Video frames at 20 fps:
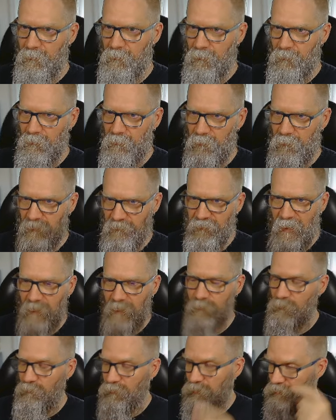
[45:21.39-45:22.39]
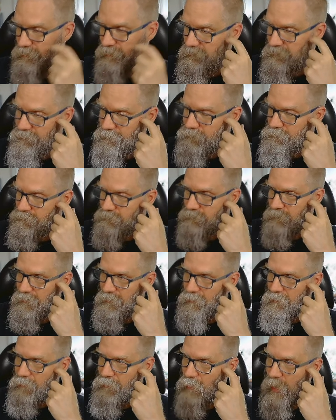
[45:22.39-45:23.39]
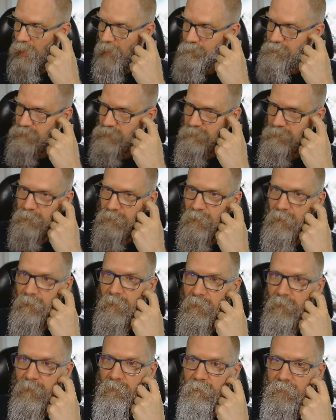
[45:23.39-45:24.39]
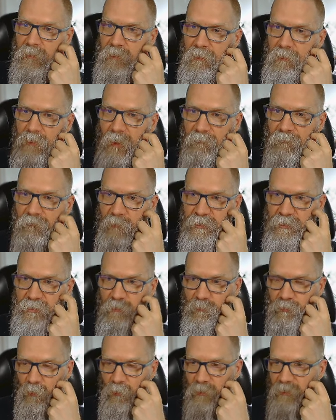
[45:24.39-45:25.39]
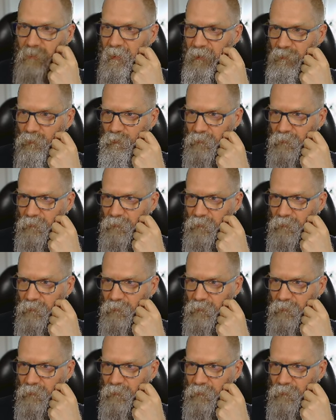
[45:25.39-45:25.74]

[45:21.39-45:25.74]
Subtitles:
this capabilities option, the CloudFormation deploy command would